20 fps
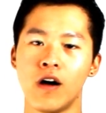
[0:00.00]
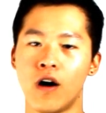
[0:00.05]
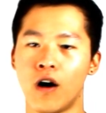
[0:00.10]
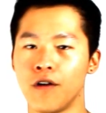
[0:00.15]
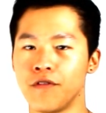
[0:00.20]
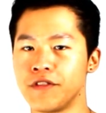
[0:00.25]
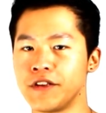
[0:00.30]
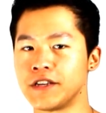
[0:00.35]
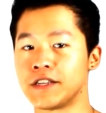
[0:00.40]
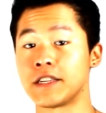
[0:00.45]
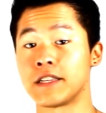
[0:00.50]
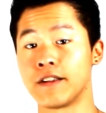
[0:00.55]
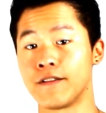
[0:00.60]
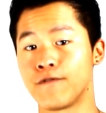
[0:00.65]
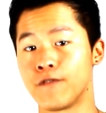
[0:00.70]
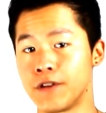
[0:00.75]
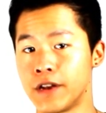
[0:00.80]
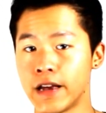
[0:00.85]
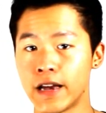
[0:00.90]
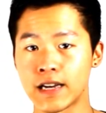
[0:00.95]
on these
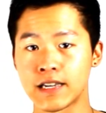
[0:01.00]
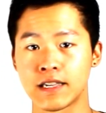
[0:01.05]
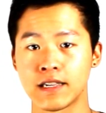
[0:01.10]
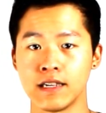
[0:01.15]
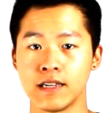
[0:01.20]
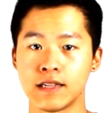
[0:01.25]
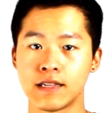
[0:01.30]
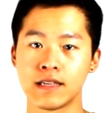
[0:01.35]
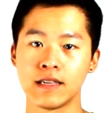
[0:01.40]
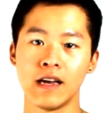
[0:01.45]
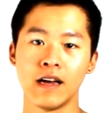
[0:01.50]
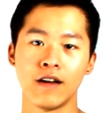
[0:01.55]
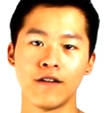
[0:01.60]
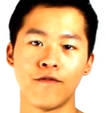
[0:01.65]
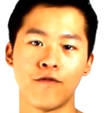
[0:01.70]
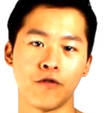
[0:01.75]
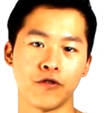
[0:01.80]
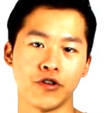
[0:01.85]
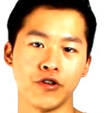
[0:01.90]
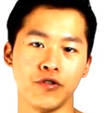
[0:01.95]
different exits,
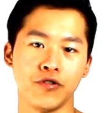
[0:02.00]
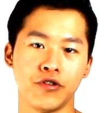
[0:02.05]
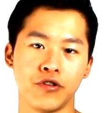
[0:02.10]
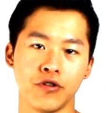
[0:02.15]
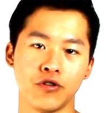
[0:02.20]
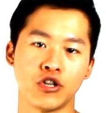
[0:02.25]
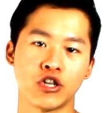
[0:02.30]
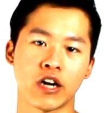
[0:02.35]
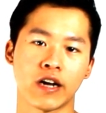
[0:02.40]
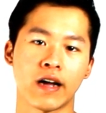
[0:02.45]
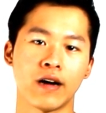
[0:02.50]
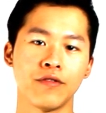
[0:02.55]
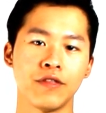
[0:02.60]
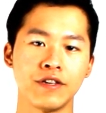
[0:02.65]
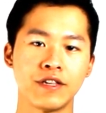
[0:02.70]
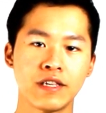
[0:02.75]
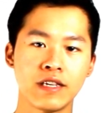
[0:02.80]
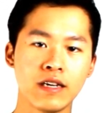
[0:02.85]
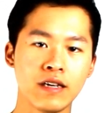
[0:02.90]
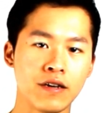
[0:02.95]
for you to check out the
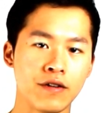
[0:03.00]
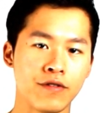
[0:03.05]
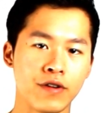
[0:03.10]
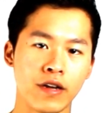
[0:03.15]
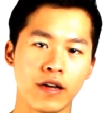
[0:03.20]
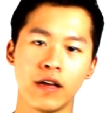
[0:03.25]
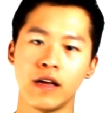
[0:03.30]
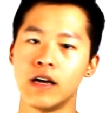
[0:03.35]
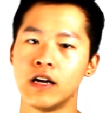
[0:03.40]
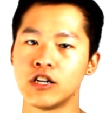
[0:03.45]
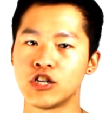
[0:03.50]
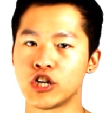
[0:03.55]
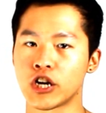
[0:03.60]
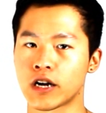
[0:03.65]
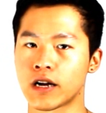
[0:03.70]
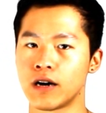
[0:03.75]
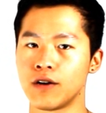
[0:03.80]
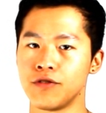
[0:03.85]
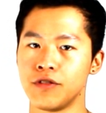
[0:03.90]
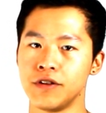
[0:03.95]
scenery,
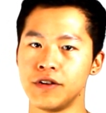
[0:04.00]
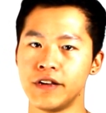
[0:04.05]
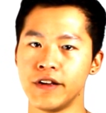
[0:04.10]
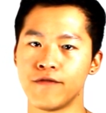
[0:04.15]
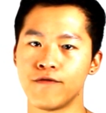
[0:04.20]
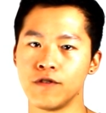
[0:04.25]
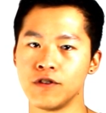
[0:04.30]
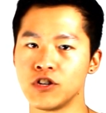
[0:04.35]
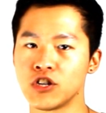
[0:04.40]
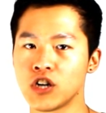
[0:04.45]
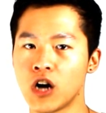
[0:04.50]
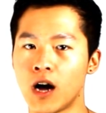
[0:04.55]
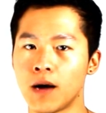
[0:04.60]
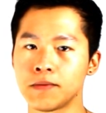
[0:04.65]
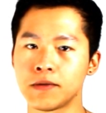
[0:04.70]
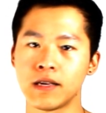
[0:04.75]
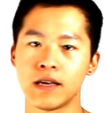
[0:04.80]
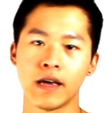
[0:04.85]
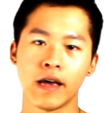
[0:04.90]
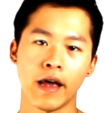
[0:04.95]
check out the different
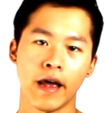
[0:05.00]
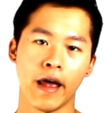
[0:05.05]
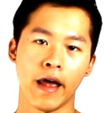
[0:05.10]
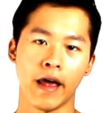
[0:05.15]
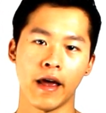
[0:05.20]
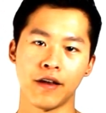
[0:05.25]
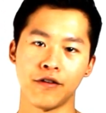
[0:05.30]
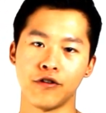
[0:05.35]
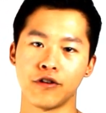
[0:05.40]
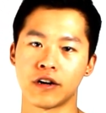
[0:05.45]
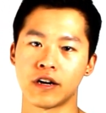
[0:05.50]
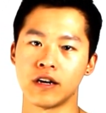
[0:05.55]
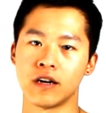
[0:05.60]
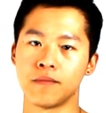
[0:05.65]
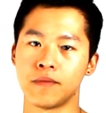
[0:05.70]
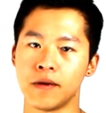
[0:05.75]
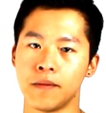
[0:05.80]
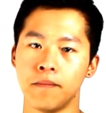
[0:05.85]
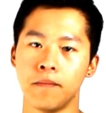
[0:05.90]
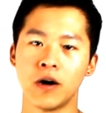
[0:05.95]
shops, and you're going
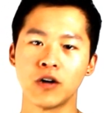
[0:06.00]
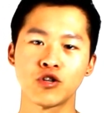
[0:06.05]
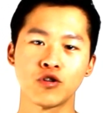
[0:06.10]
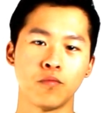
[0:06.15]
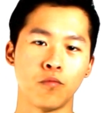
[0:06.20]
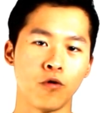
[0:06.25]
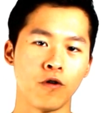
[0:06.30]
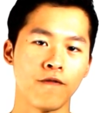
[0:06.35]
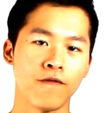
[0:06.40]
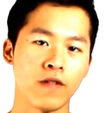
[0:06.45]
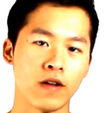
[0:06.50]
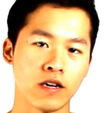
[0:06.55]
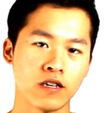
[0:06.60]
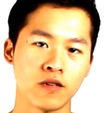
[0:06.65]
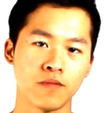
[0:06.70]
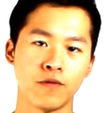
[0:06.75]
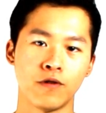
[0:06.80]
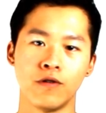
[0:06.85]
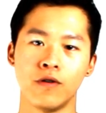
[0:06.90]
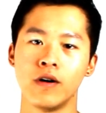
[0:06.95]
to be much more
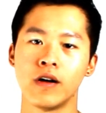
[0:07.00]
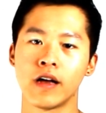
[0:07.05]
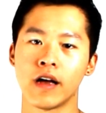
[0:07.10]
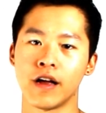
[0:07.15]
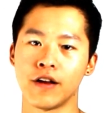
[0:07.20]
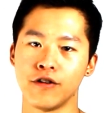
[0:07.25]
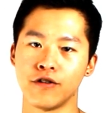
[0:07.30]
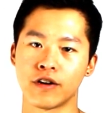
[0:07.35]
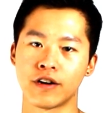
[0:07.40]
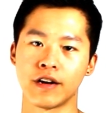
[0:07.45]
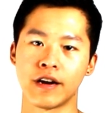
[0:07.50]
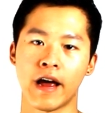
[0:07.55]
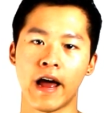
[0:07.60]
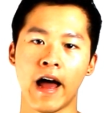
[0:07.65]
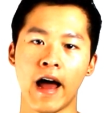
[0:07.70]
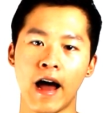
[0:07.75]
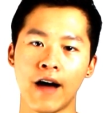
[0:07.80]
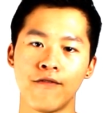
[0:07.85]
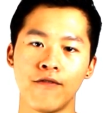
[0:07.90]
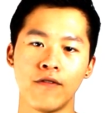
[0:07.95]
flexible and you're going to
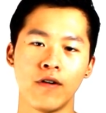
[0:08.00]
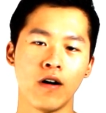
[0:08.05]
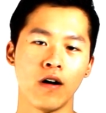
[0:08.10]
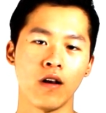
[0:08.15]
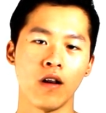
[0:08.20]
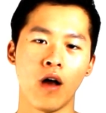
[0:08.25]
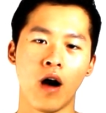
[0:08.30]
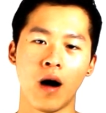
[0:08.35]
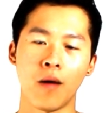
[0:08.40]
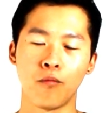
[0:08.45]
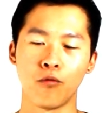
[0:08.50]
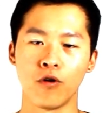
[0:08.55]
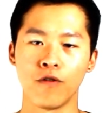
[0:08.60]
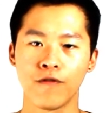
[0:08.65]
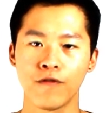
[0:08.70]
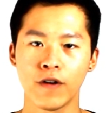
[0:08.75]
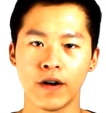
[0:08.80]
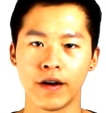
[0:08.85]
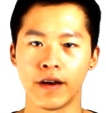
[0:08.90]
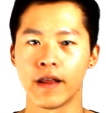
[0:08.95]
have a lot more
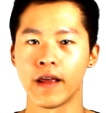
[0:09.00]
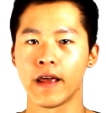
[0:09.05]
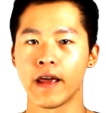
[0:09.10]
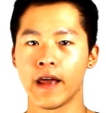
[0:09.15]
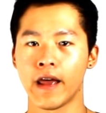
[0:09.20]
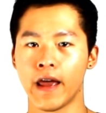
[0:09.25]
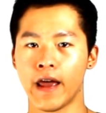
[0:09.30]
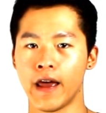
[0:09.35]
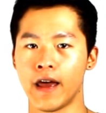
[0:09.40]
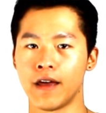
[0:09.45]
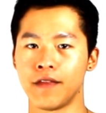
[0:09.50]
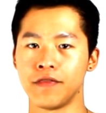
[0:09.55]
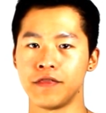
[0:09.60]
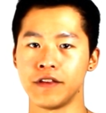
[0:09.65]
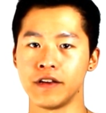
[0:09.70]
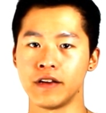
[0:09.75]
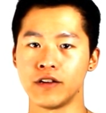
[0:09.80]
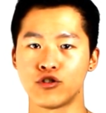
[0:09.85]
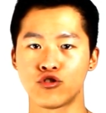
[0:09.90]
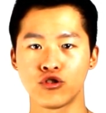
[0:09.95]
fun, and
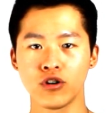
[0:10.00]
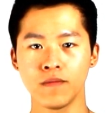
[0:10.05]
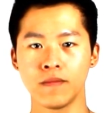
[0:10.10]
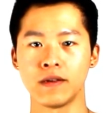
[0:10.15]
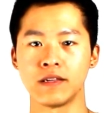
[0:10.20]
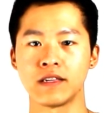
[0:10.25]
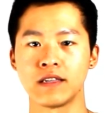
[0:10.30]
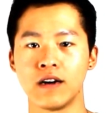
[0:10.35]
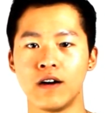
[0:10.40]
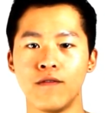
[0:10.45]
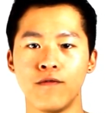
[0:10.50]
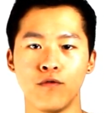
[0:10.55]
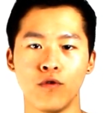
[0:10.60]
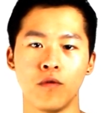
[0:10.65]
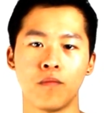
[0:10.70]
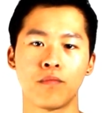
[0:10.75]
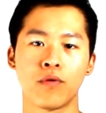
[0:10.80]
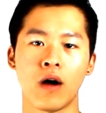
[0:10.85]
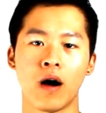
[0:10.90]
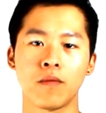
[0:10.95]
the trip itself
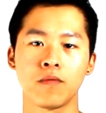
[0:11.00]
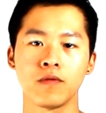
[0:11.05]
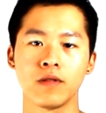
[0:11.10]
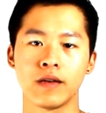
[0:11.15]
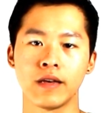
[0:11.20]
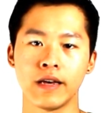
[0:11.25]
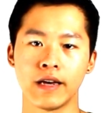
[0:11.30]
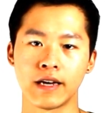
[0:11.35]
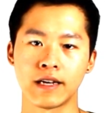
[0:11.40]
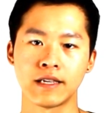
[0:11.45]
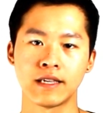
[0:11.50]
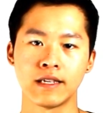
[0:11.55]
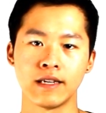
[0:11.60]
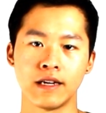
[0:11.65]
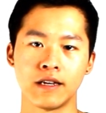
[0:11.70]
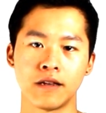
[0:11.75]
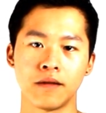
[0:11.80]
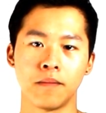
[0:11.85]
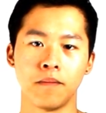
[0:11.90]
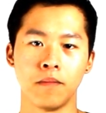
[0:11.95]
will probably
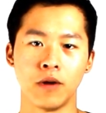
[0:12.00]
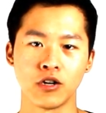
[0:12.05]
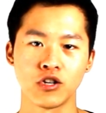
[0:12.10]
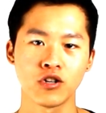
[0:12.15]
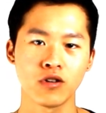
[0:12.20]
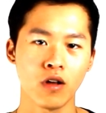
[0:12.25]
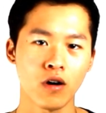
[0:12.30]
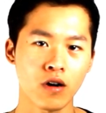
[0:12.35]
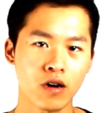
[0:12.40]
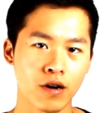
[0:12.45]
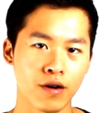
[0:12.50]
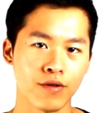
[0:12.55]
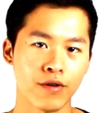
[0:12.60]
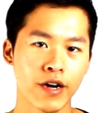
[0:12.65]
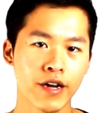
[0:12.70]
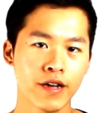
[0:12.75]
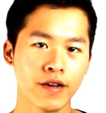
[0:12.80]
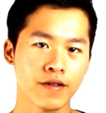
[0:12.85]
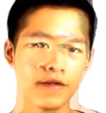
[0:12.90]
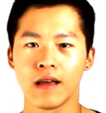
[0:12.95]
extend much longer,
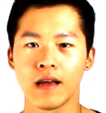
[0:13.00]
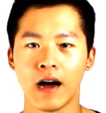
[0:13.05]
right?